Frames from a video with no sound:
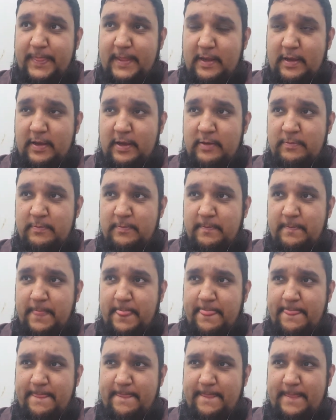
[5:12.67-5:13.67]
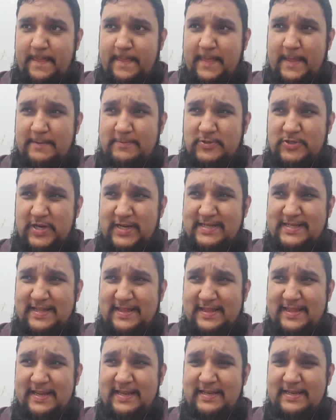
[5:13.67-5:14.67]
I'm trying to
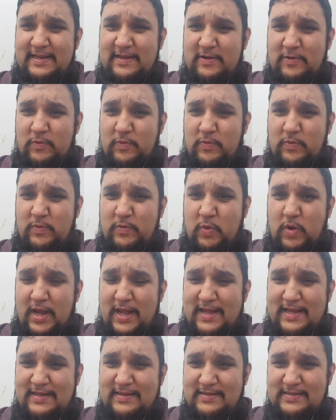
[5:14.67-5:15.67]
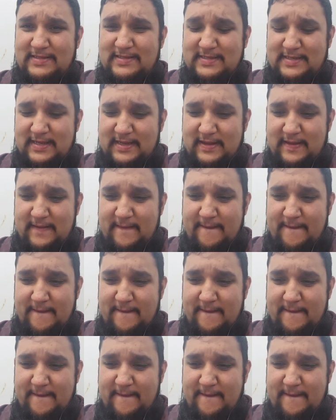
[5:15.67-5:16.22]
think now what else